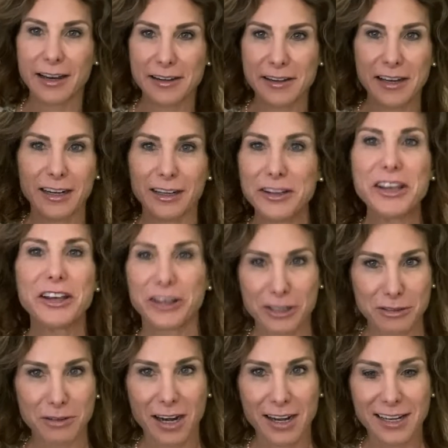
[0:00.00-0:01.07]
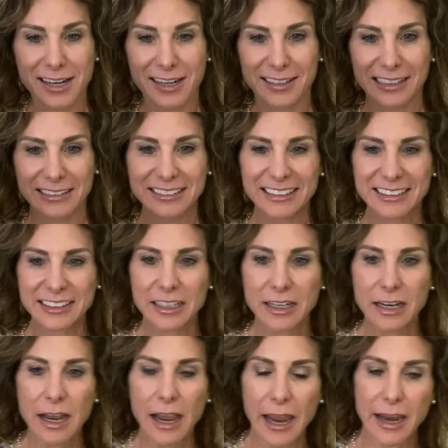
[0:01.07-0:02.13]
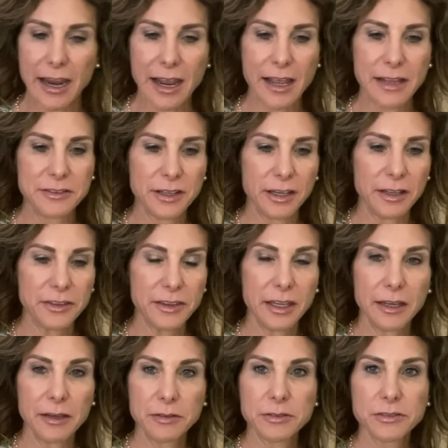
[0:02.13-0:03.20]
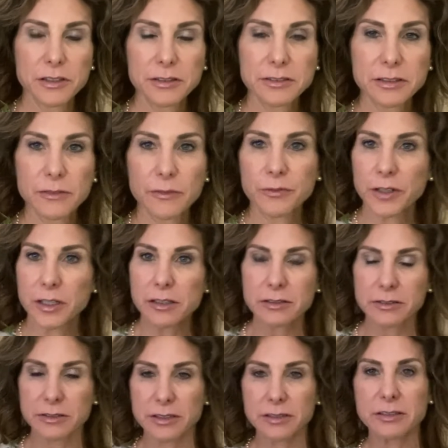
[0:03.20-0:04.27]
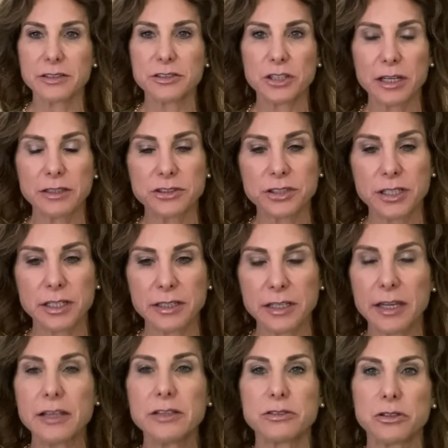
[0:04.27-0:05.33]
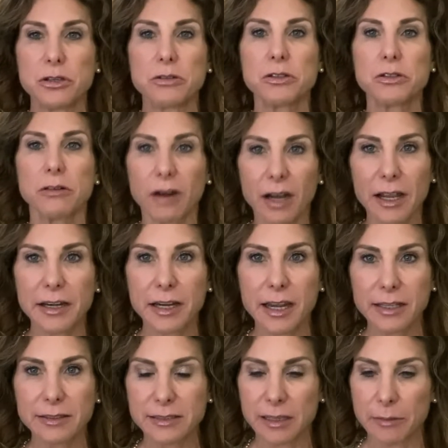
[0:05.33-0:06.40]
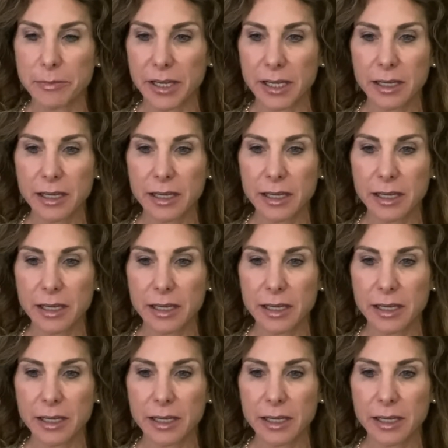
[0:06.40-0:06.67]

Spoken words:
and here you go right here. And the first suggestion is to try to get some